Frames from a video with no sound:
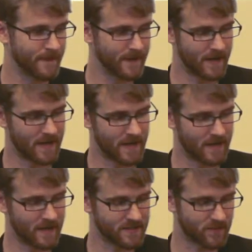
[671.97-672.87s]

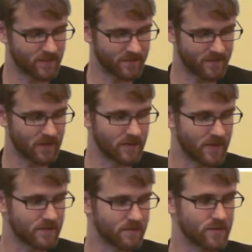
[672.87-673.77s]
And it's 0
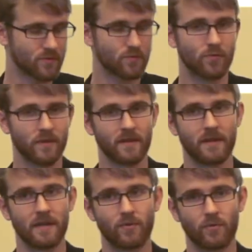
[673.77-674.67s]
configuration, which is really,
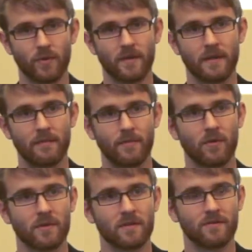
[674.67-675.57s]
really
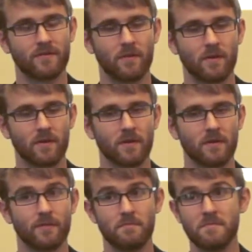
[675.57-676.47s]
important for
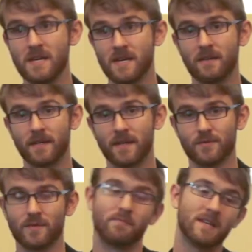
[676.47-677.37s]
me, because
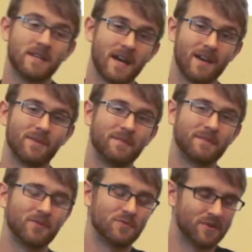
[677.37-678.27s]
with midnight, when I'm
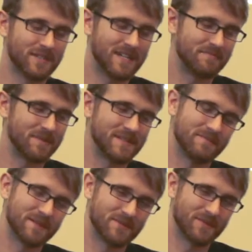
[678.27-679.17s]
getting woken up because
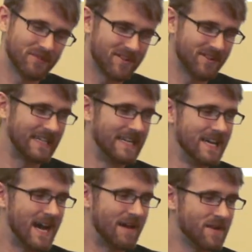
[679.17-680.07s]
something's going wrong,
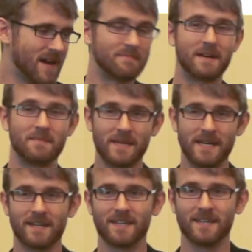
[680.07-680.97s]
I'm not at my
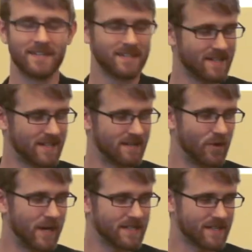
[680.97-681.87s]
peak
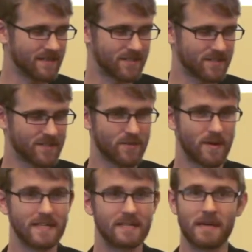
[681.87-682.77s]
brain intelligence, so I
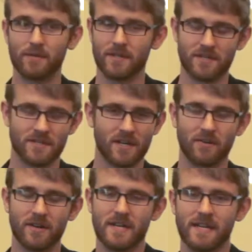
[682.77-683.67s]
need to be able to just go
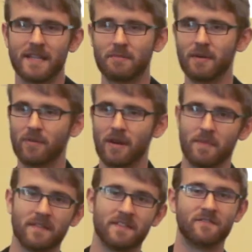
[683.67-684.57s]
hit the big red
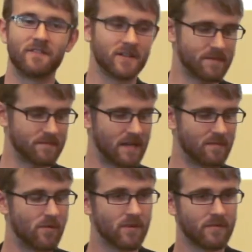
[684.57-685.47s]
button, it fires up 10
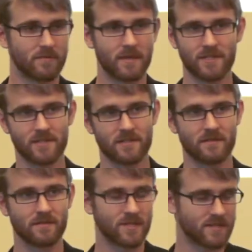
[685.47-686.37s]
more of them, and it
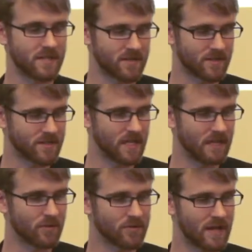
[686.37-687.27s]
just starts taking
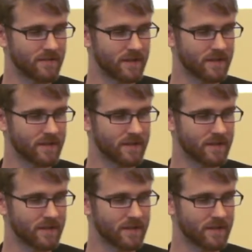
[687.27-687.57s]
more traffic.